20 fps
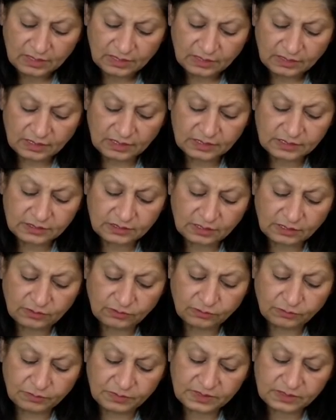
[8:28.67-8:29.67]
Yes, they
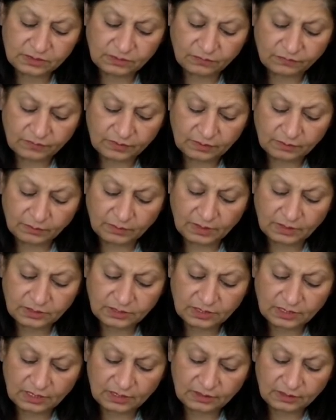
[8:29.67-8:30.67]
do miss you very
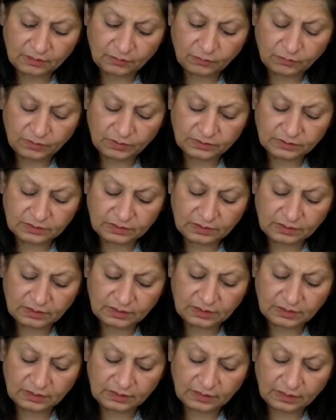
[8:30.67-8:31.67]
much and they want
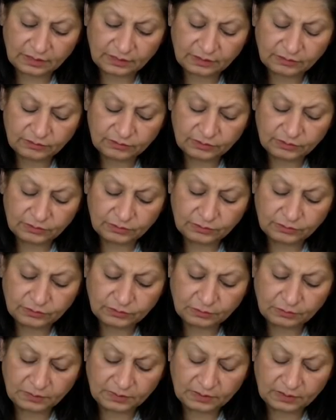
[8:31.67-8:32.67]
really like you know you
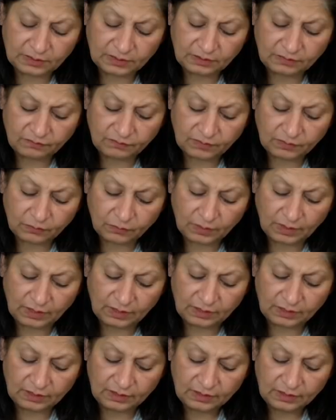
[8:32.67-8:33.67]
to be really very
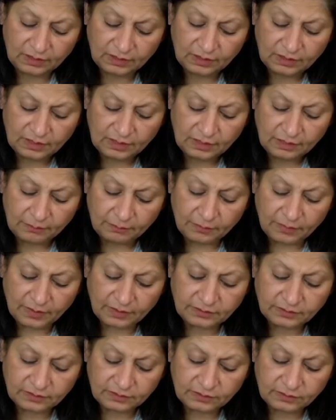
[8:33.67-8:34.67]
well.
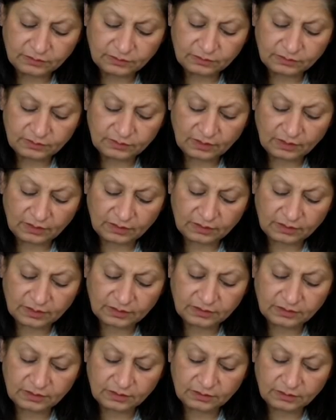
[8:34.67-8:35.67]
But you they are
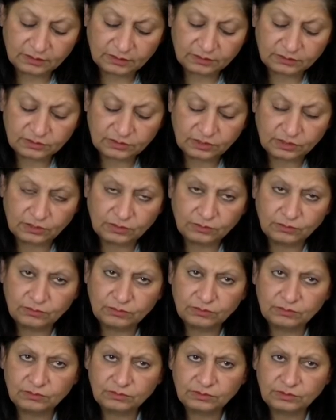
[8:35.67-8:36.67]
getting to
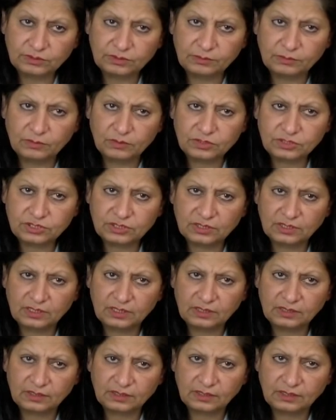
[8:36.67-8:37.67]
you
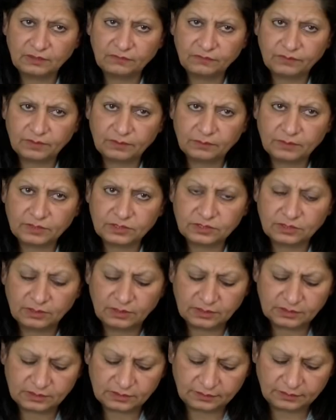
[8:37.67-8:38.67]
emotionally really very much
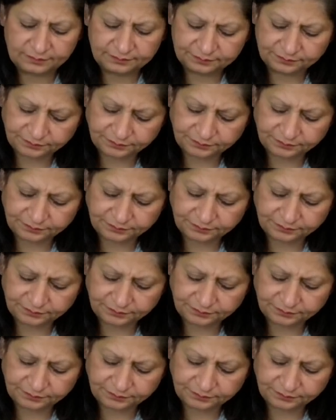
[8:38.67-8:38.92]
also